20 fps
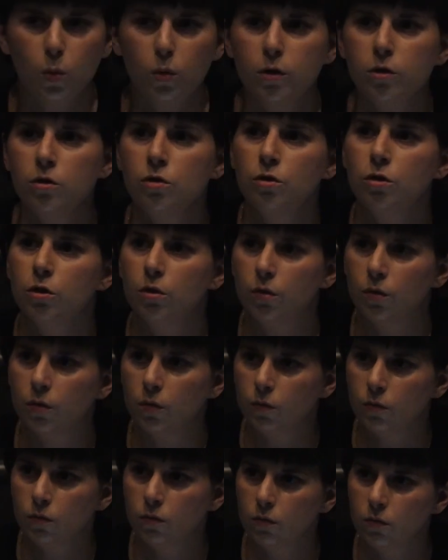wouldn't you
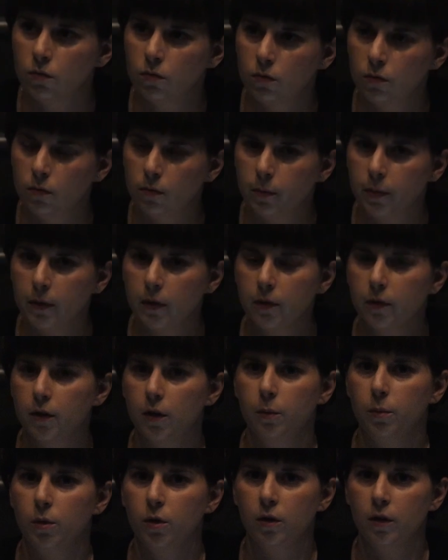build a
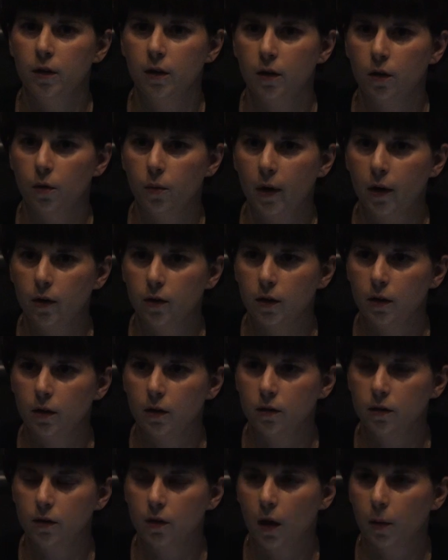community around
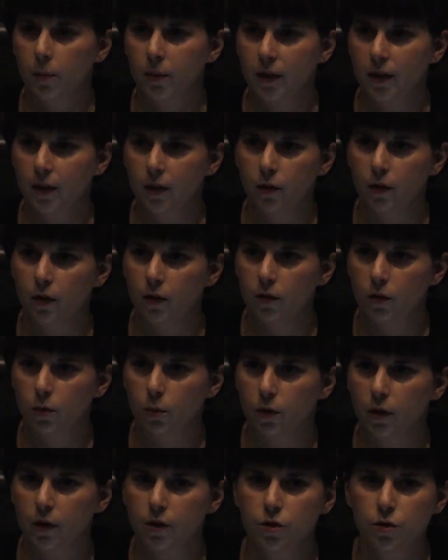a topic area you
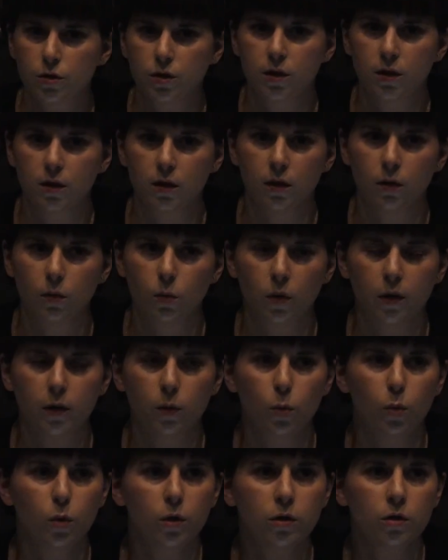were interested in? Why
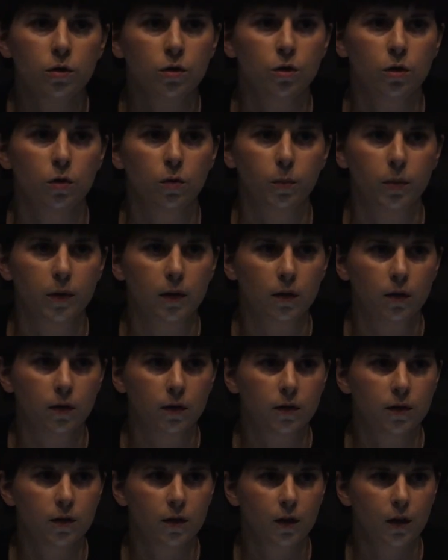wouldn't you
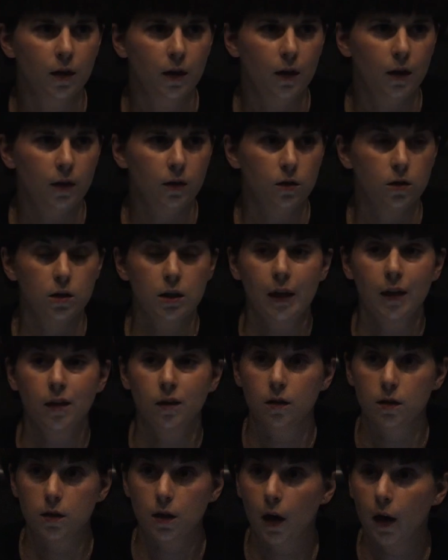build? You take
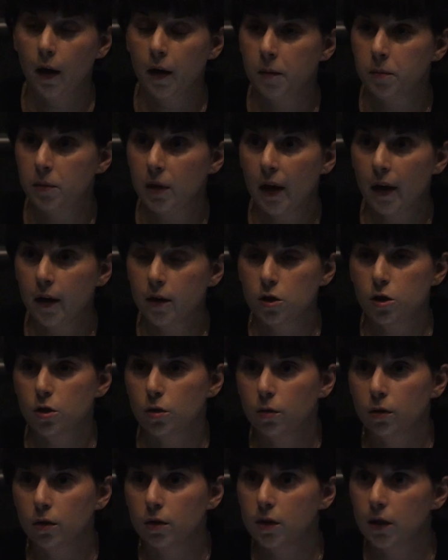the time, yeah,
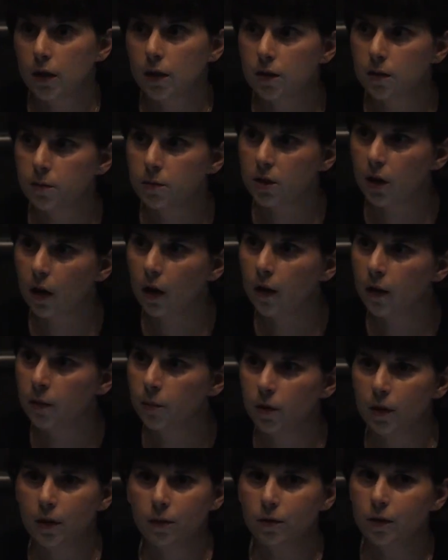sure, it takes some time,
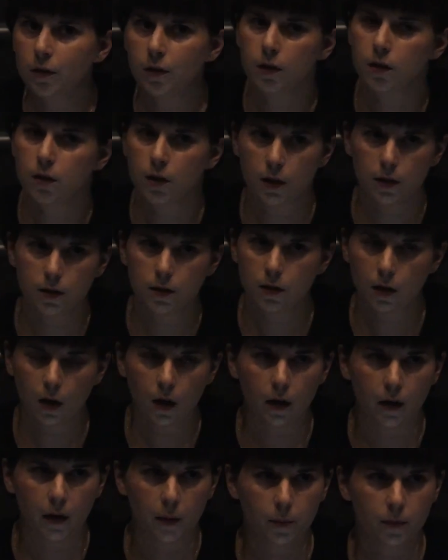but everything takes
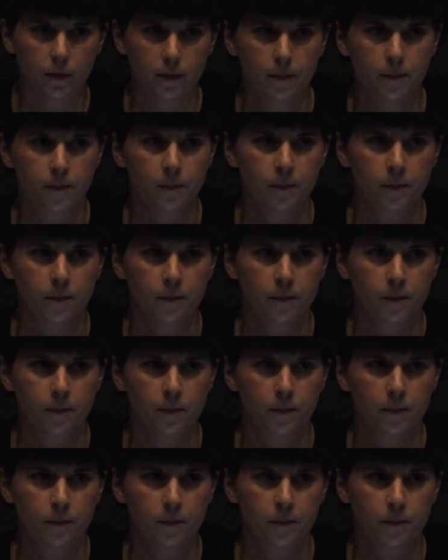time.